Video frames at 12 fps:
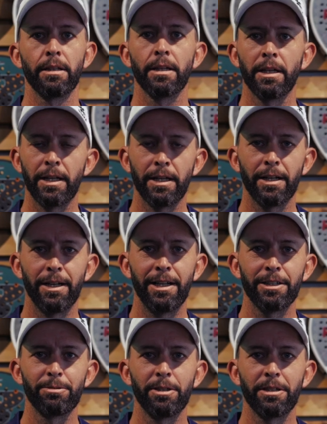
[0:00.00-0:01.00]
Hi
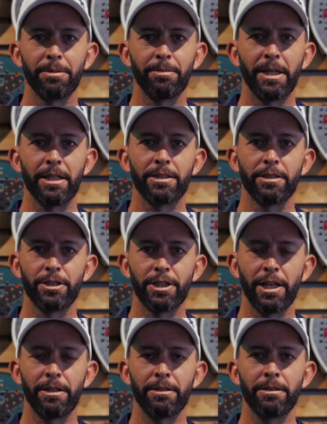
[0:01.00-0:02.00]
guys, welcome back to the
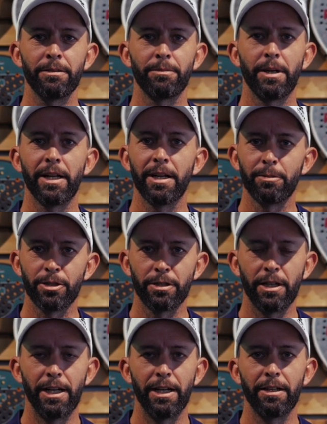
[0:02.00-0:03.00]
channel. My name is
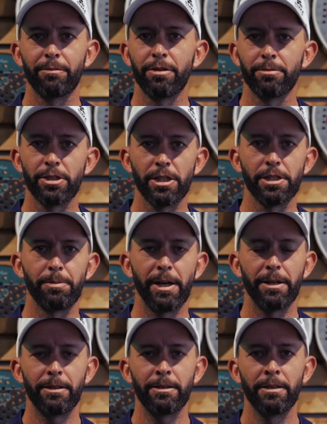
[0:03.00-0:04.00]
Ryan, I'm from Jozi
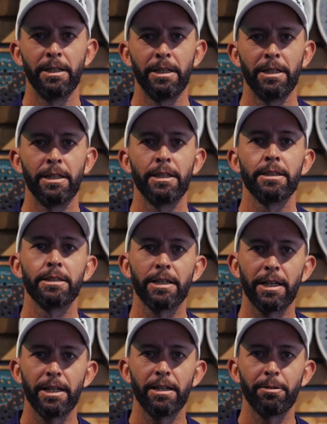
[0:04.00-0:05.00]
Padel.
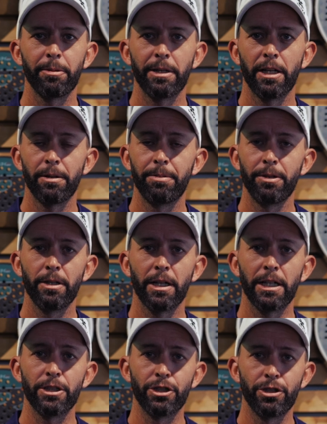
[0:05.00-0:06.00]
Today I'm going to be helping you
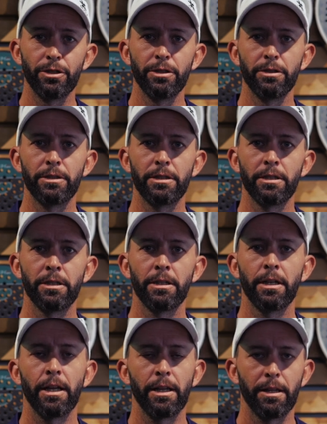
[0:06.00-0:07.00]
guys choose
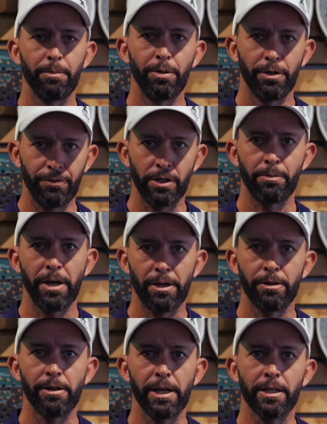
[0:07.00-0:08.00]
the perfect
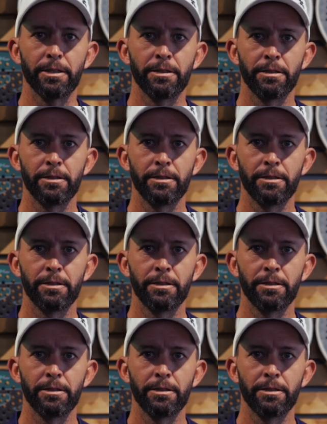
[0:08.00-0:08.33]
paddle racket.